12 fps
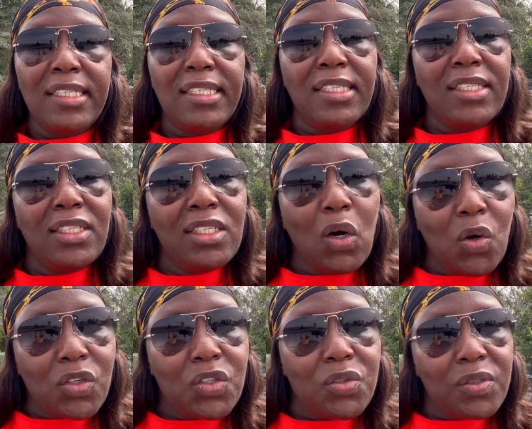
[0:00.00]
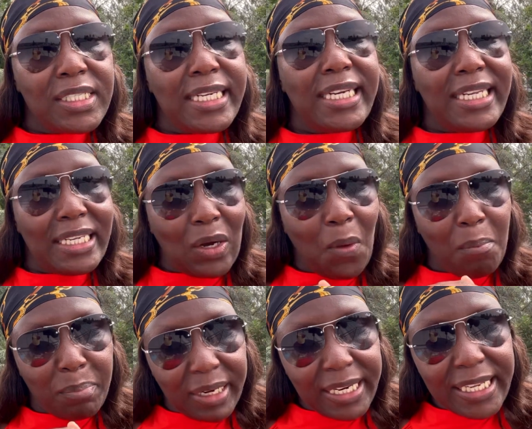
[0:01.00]
not really
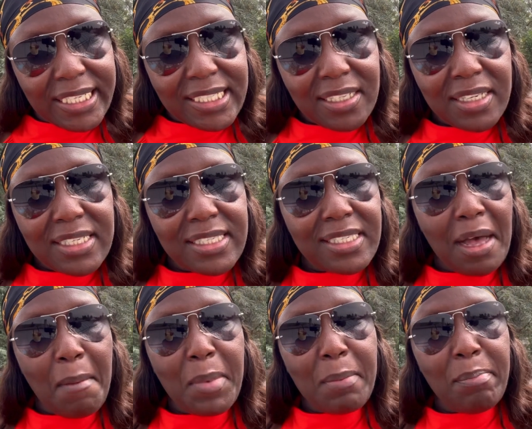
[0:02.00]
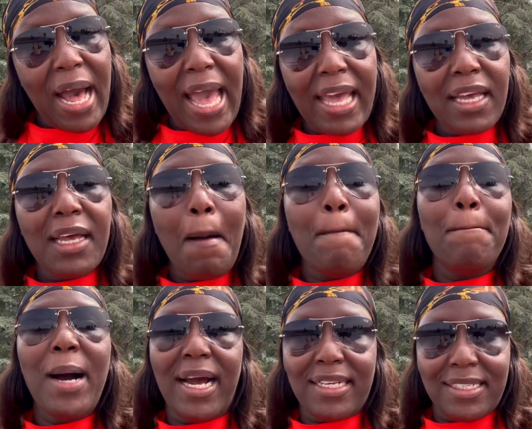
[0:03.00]
complete summer bag,
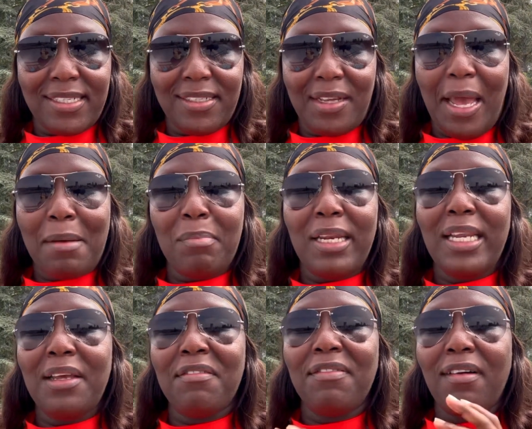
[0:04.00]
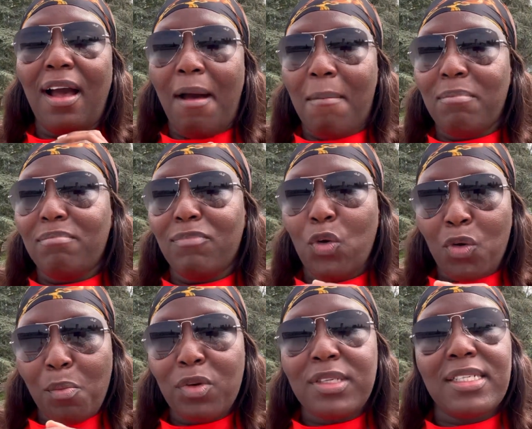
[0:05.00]
but I believe I'm
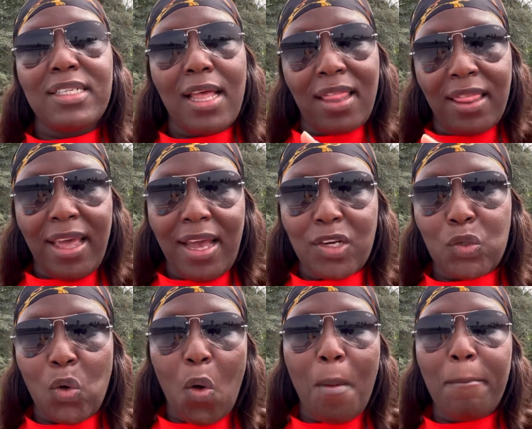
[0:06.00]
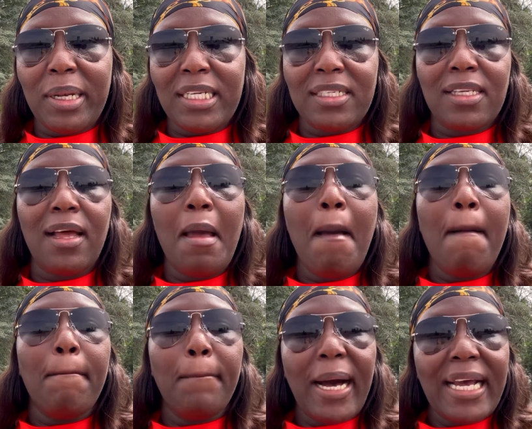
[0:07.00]
almost there to complete
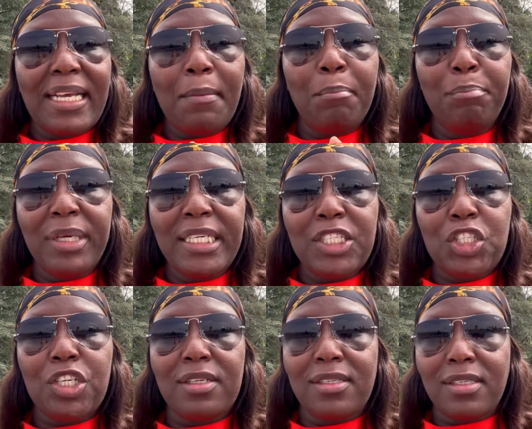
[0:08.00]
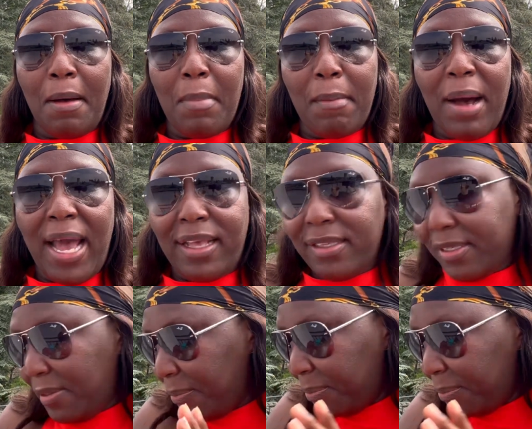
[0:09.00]
my beach summer bags.